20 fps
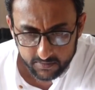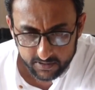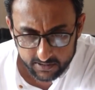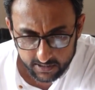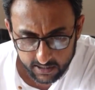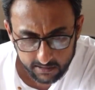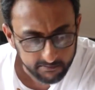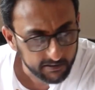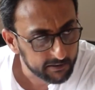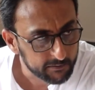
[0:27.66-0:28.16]

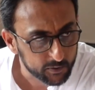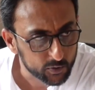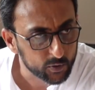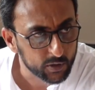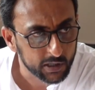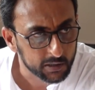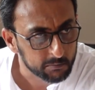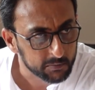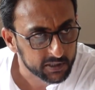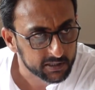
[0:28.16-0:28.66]
Basically, we have two
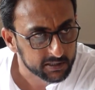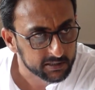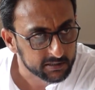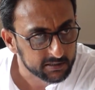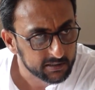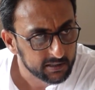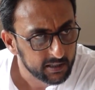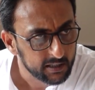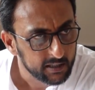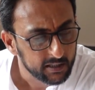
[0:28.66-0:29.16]
Ganpatis.
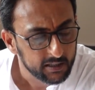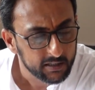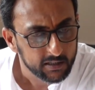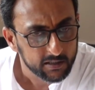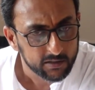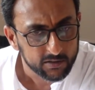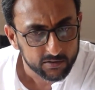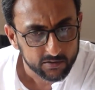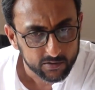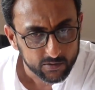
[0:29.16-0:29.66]

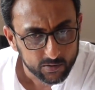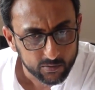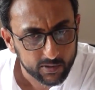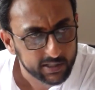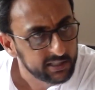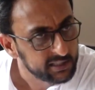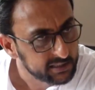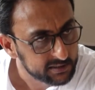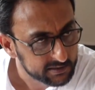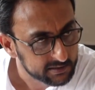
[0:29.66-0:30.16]
So
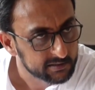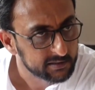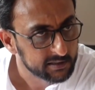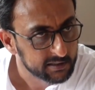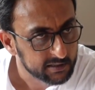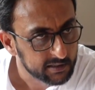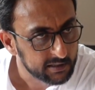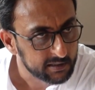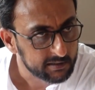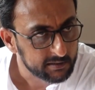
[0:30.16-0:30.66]
one is
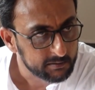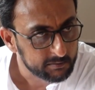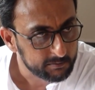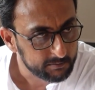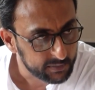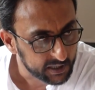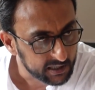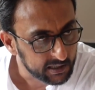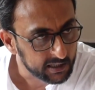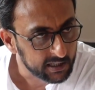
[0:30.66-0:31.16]
the
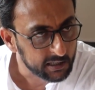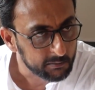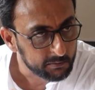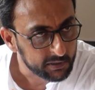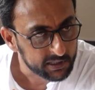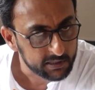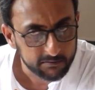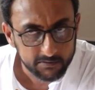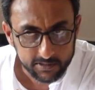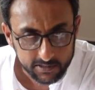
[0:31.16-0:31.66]
bigger
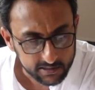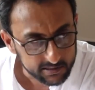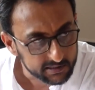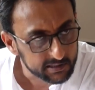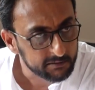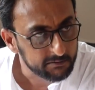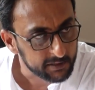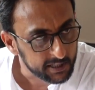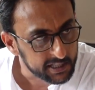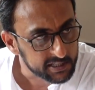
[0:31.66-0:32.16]
Ganpati, which is
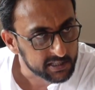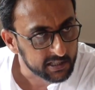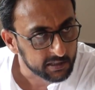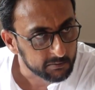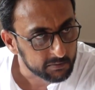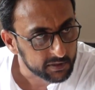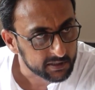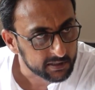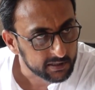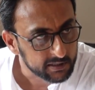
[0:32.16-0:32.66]
the village
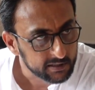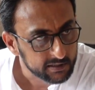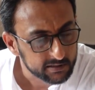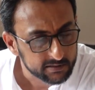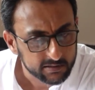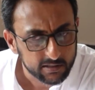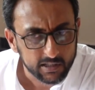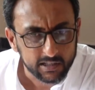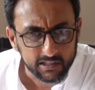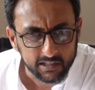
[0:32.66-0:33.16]
Ganpati.
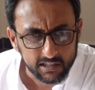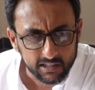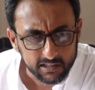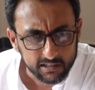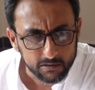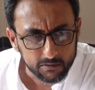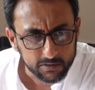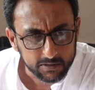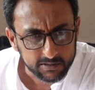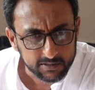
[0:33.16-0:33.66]
So earlier
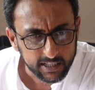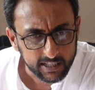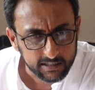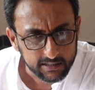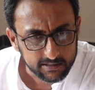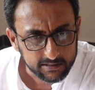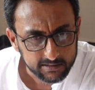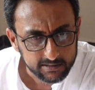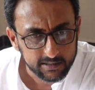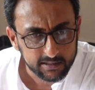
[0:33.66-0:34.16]
it was like
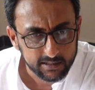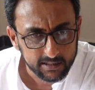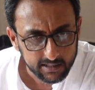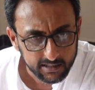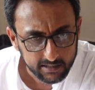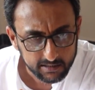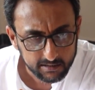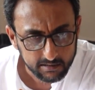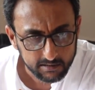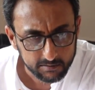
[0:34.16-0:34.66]
this,
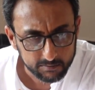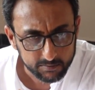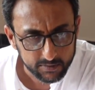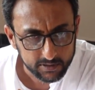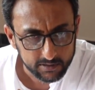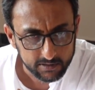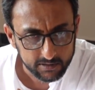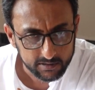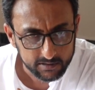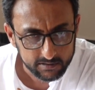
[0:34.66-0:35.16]
like
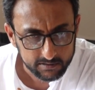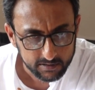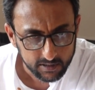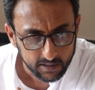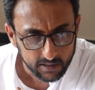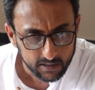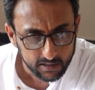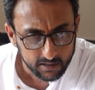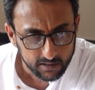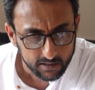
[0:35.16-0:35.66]
uh,
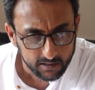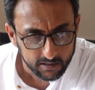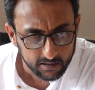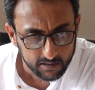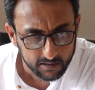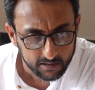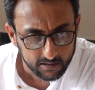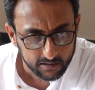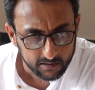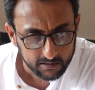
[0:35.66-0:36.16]

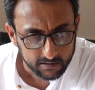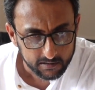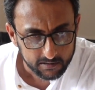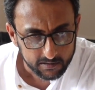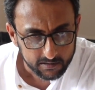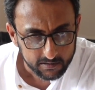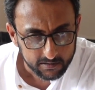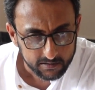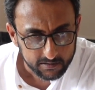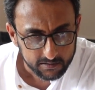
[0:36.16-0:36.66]

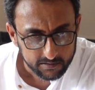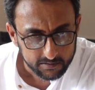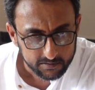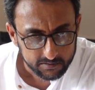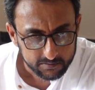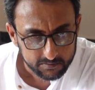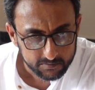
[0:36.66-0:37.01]
uh,